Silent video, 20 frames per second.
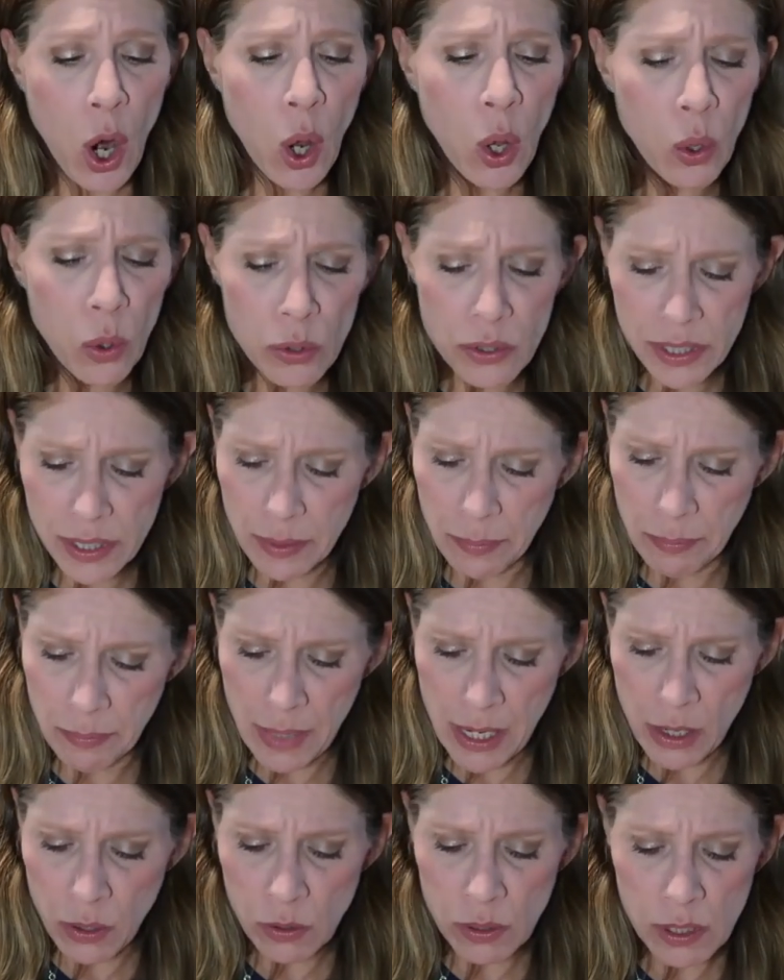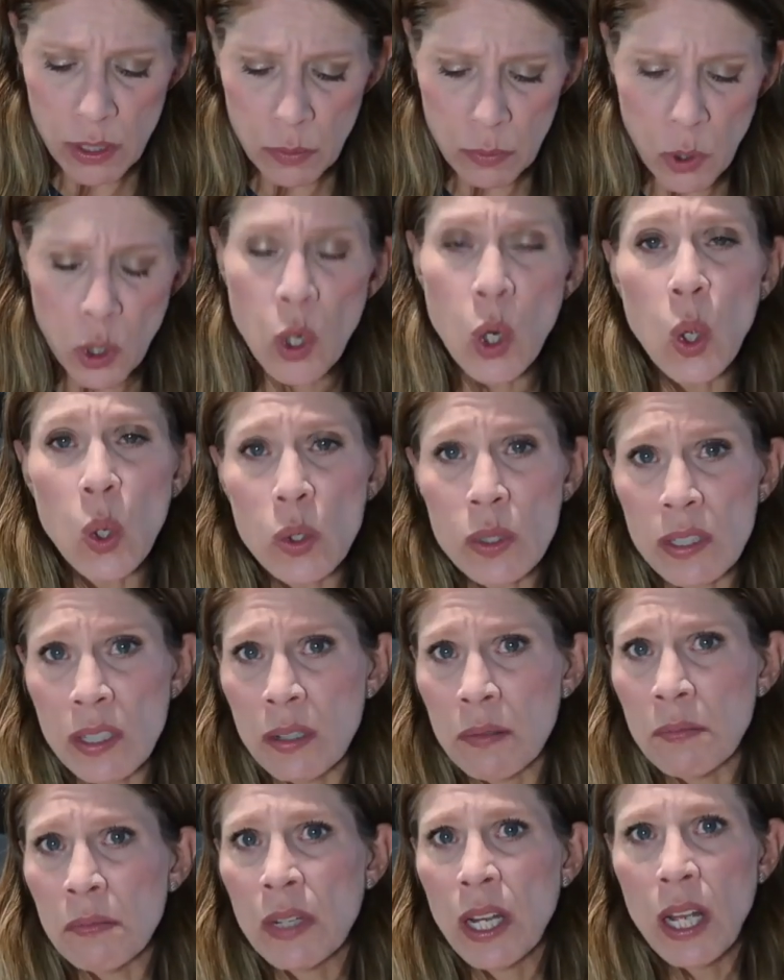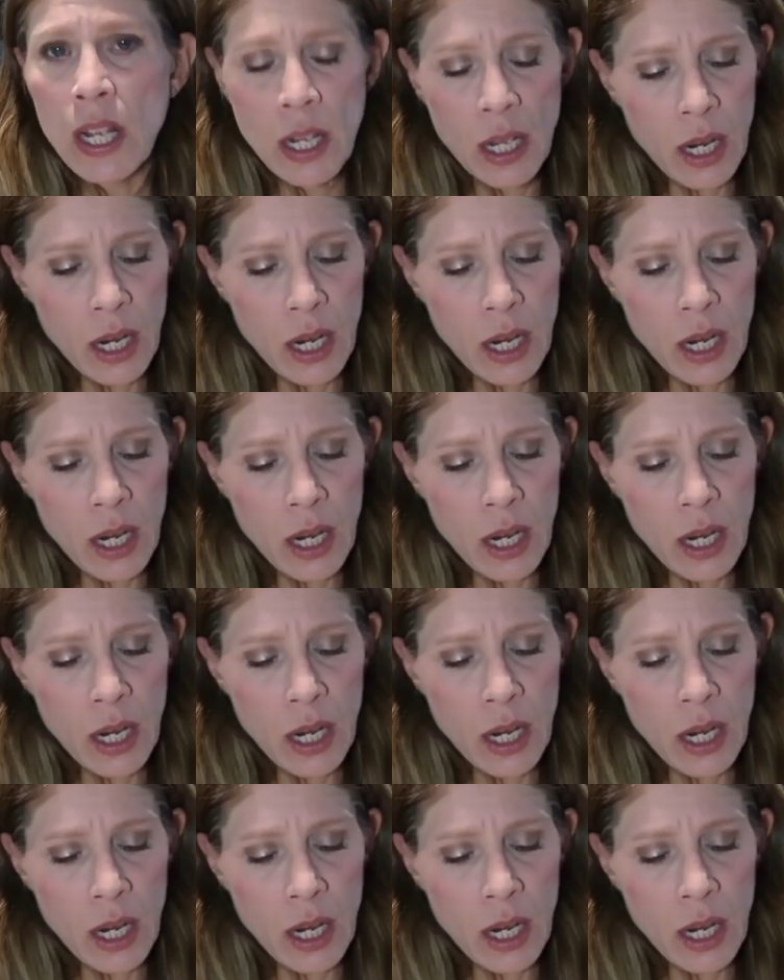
Wholesome meals, a little more wholesome.